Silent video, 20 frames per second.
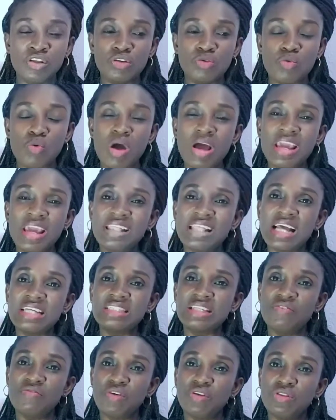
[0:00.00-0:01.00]
working
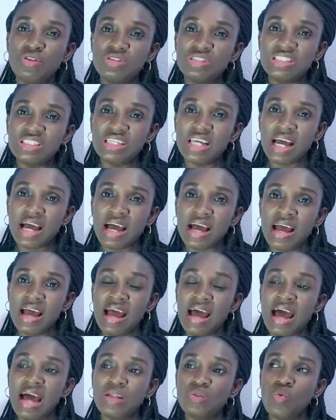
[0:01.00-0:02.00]
as a volunteer
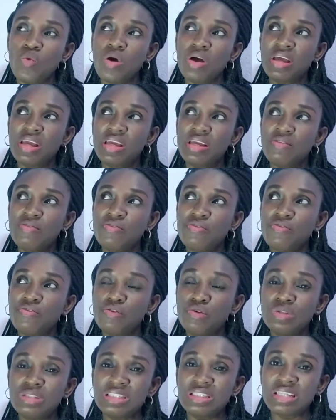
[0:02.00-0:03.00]
and working
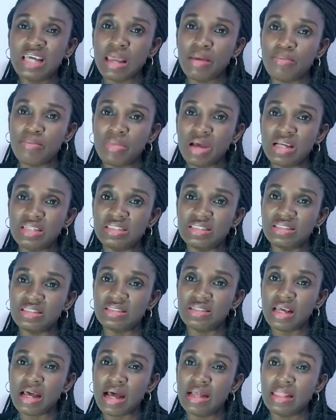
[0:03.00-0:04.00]
full-time
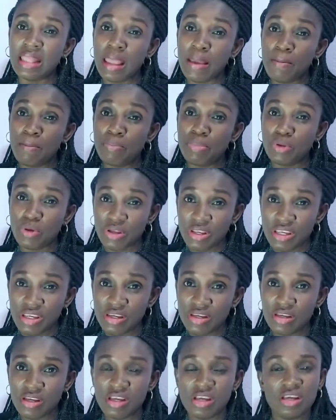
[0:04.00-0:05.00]
as an employee
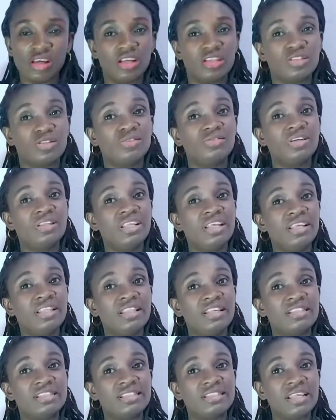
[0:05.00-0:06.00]
is not really
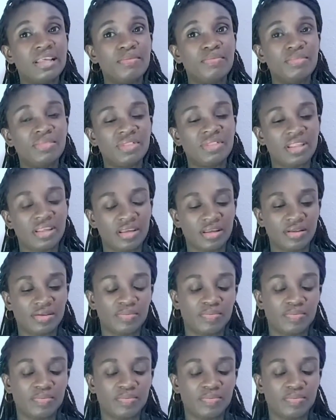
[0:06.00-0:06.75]
the same thing.